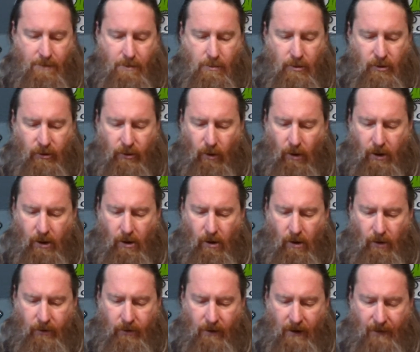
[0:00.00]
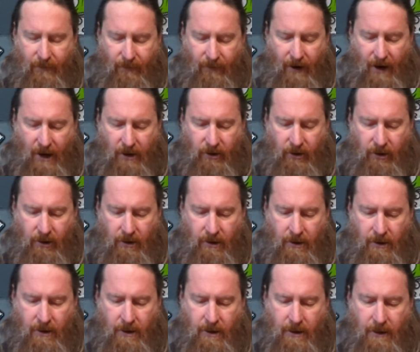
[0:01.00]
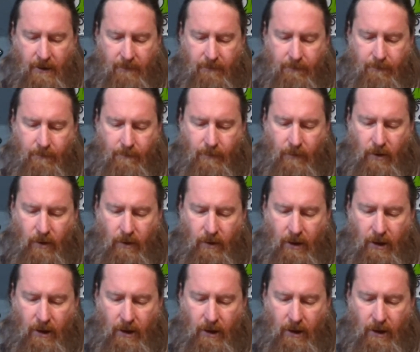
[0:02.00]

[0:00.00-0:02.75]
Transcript: Store cold, drink fresh. Due